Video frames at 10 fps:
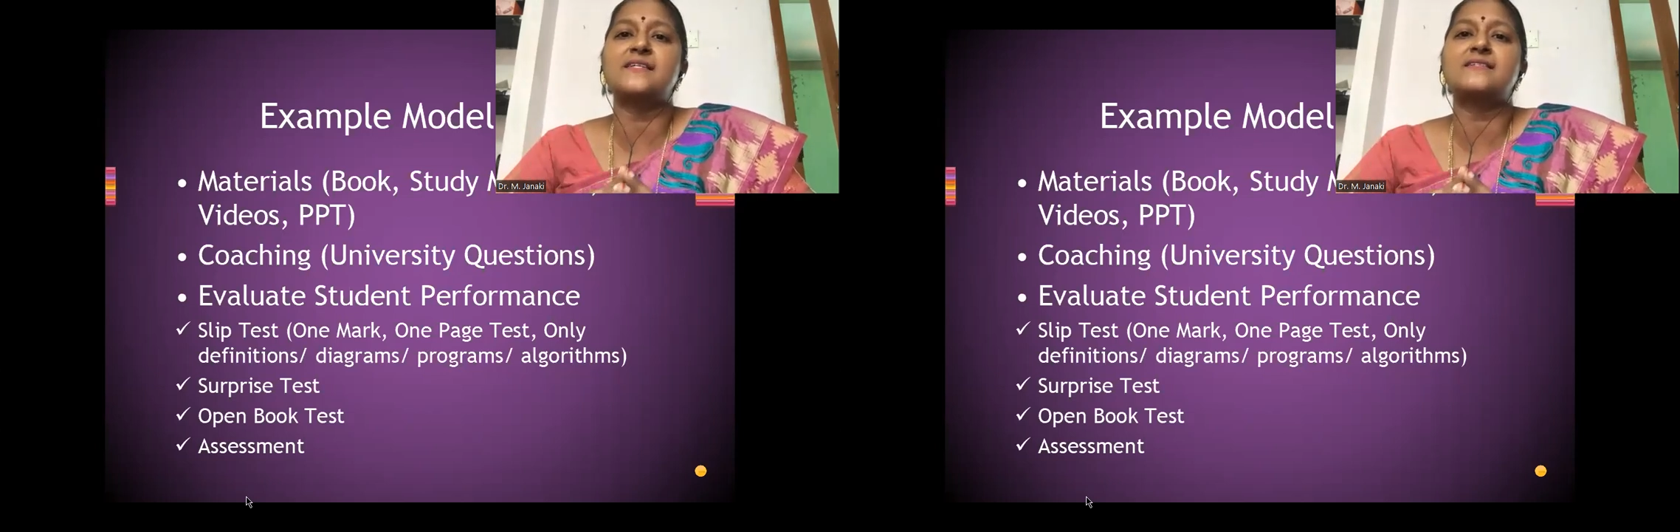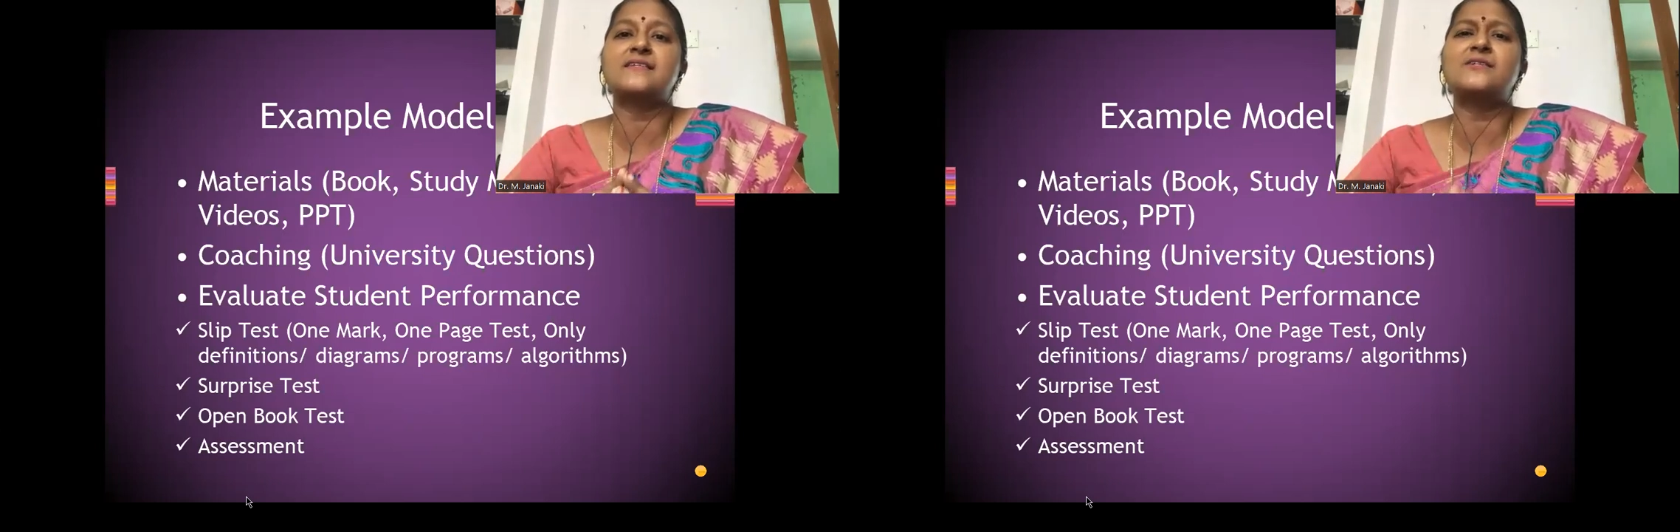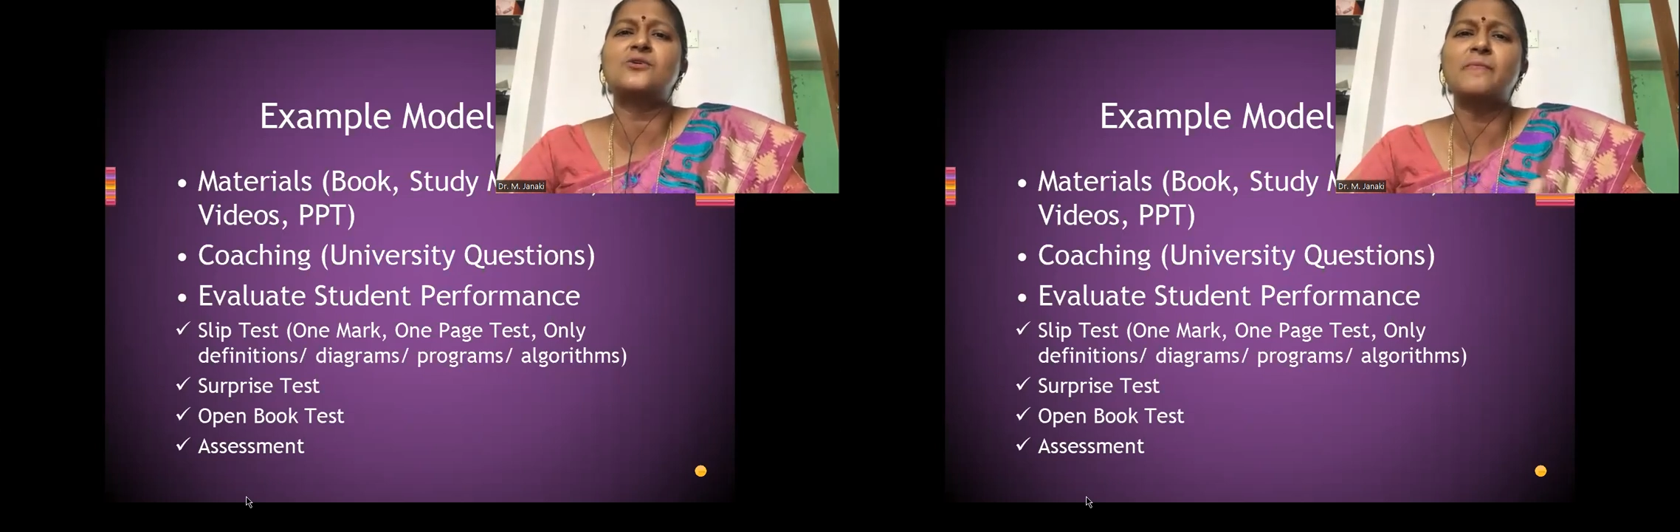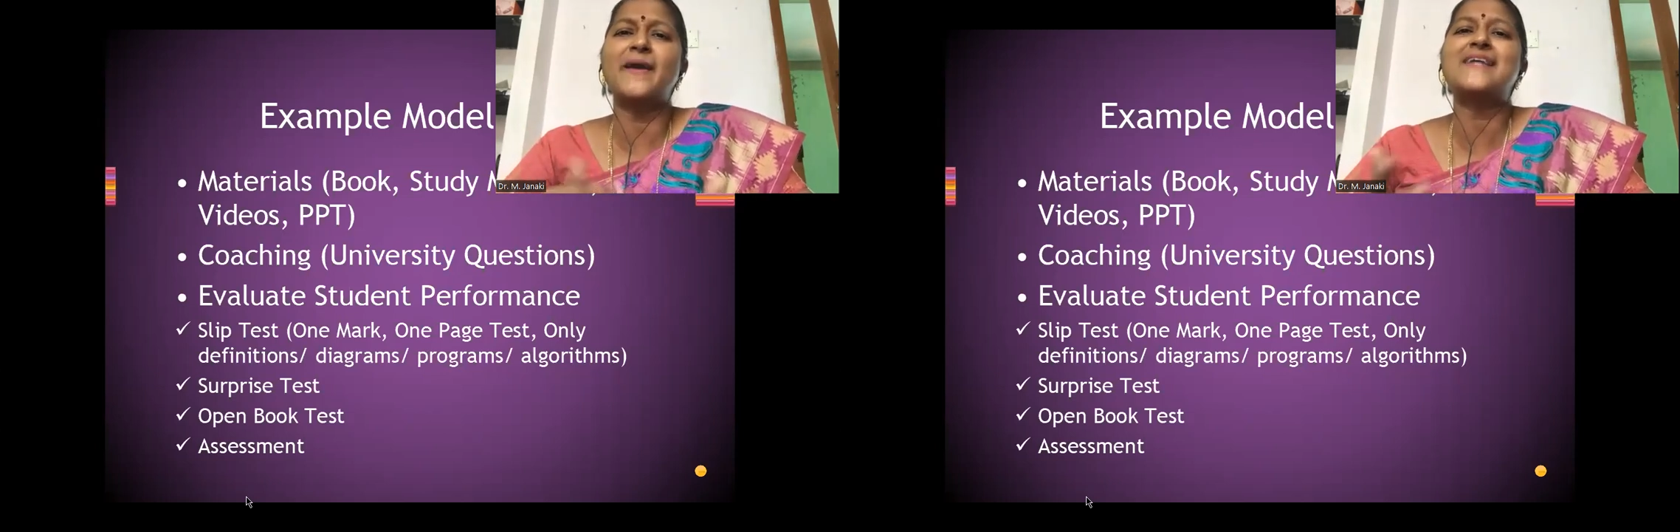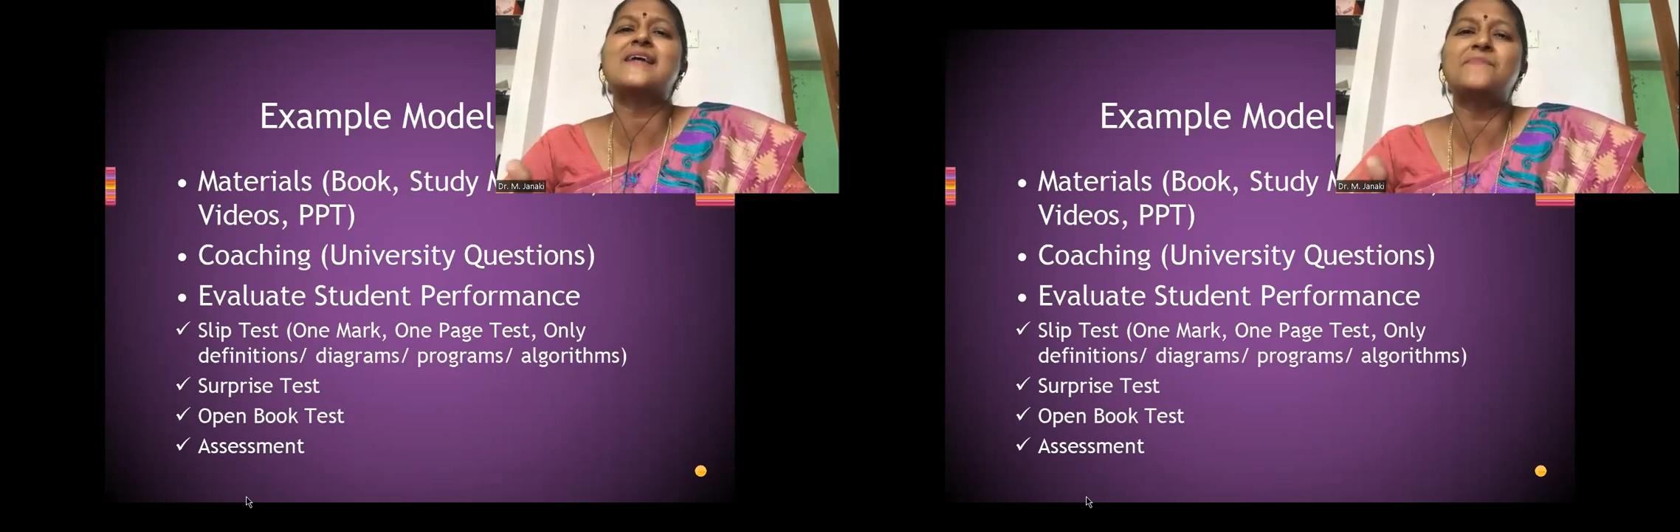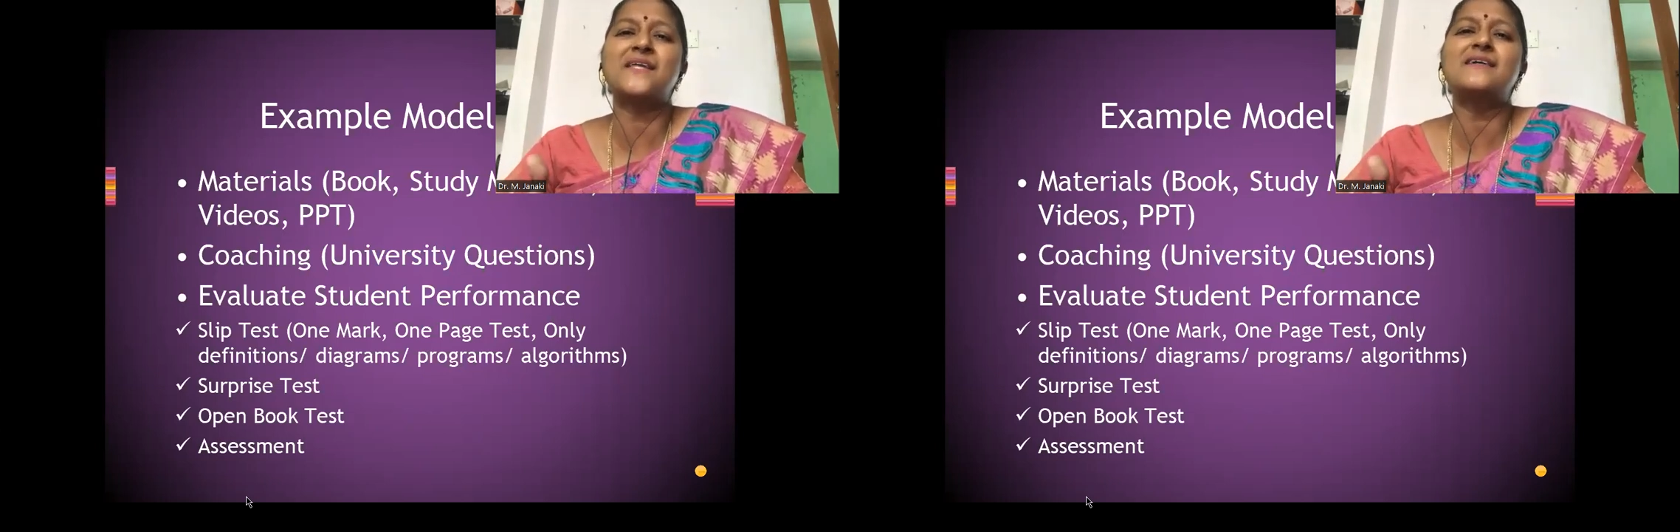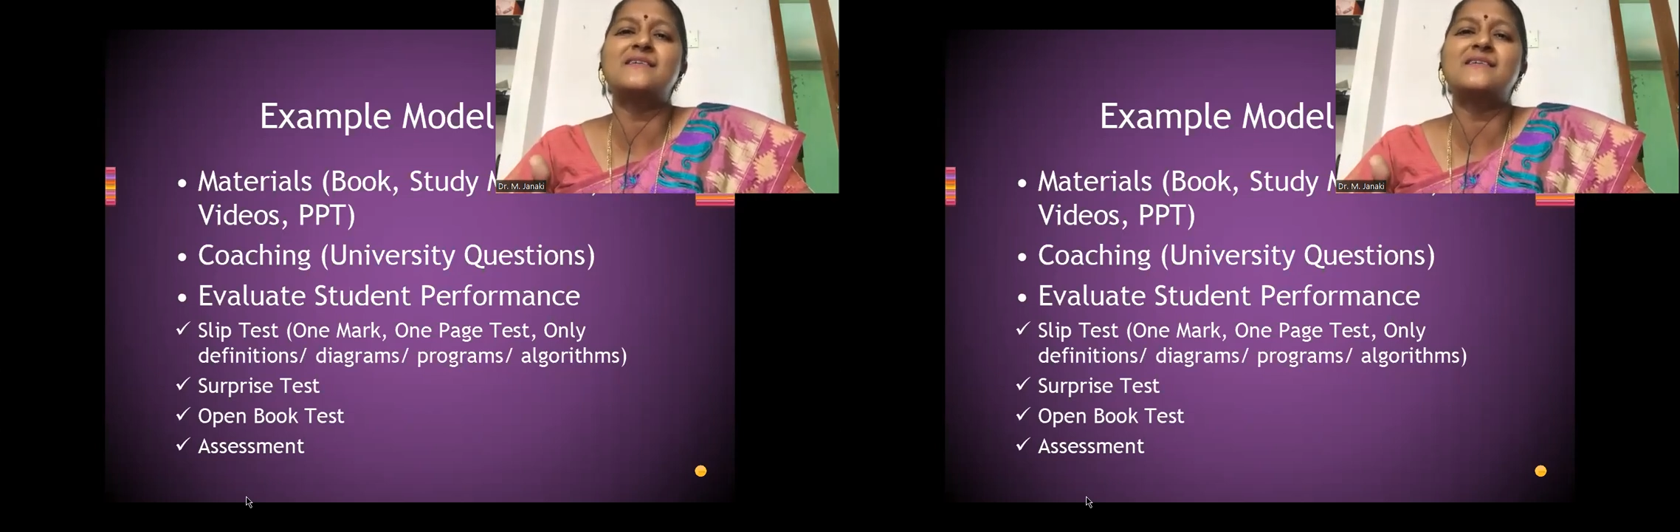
test to make something